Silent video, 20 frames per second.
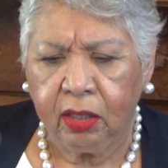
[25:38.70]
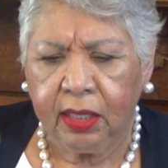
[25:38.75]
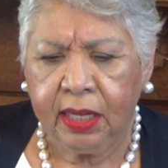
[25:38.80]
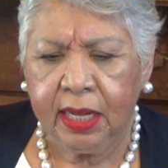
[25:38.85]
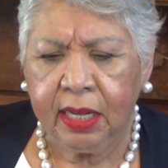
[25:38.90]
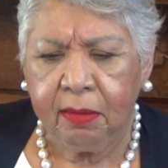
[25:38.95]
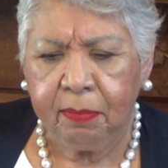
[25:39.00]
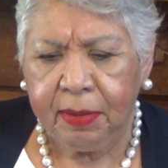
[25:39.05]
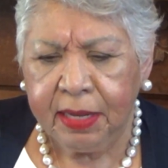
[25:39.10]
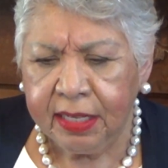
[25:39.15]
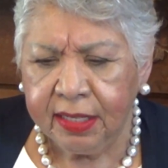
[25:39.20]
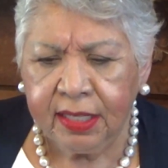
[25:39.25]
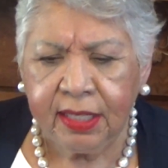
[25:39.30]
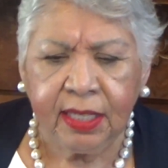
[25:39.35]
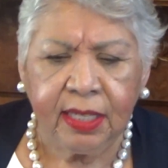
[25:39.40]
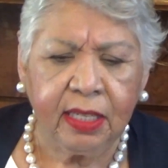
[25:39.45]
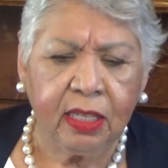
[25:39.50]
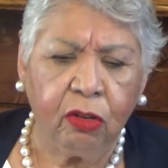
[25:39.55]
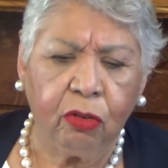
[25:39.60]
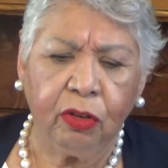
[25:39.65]
Ken
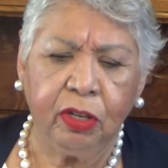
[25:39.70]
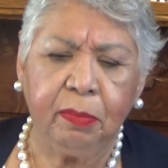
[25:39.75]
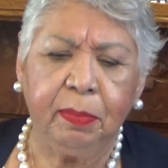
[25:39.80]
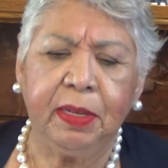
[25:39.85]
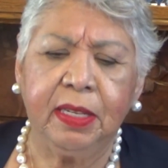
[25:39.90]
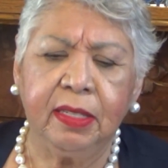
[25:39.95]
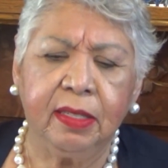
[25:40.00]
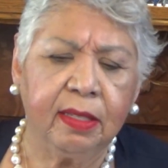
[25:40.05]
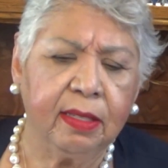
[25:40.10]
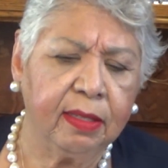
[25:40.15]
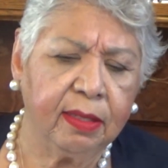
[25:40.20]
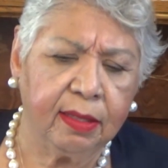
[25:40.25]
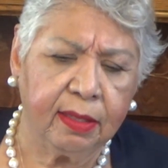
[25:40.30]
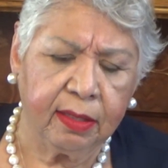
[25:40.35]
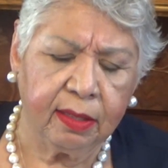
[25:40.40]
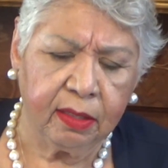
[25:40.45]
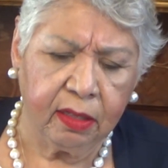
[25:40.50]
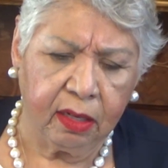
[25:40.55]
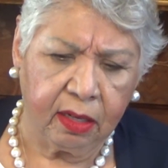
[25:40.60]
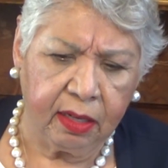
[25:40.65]
Benson, Lloyd
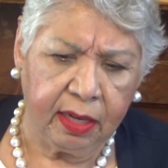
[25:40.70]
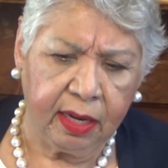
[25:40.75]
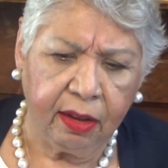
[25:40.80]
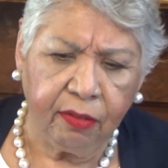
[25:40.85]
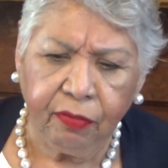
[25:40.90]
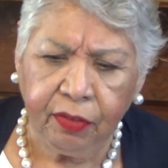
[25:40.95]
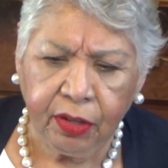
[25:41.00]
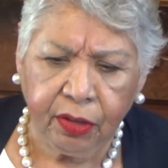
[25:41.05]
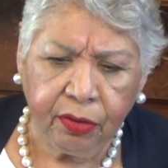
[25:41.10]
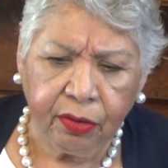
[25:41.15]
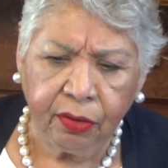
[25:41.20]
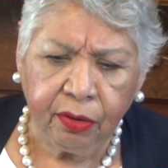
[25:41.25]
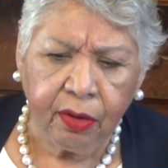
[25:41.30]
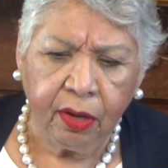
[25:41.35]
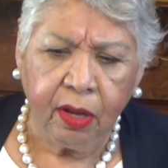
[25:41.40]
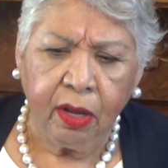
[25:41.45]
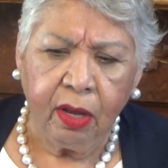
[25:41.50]
Benson's nephew,